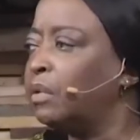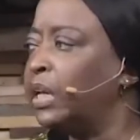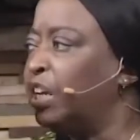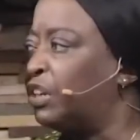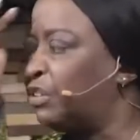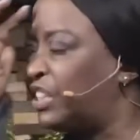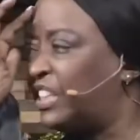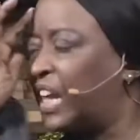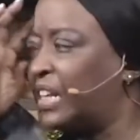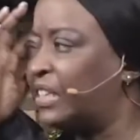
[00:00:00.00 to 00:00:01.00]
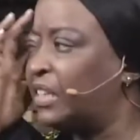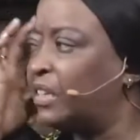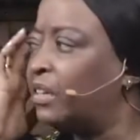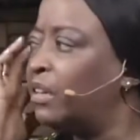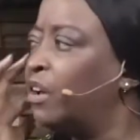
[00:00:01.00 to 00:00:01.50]
in Christianity
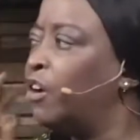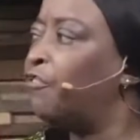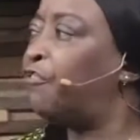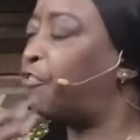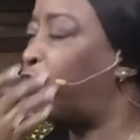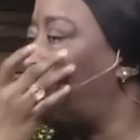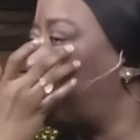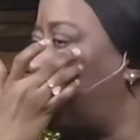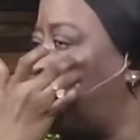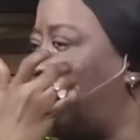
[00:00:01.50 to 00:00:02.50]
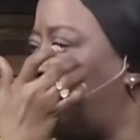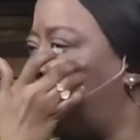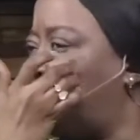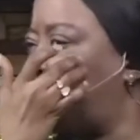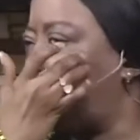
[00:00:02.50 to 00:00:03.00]
from a life
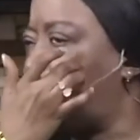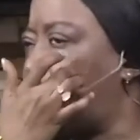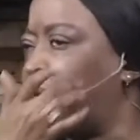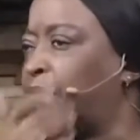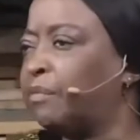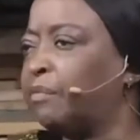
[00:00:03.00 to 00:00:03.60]
of prayer.